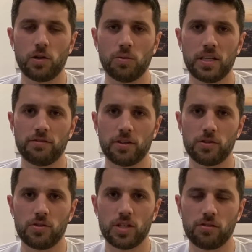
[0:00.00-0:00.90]
coins
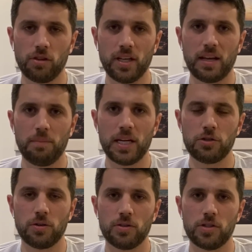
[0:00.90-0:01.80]
versus just looking at
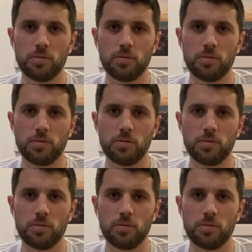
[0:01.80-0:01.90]
pictures,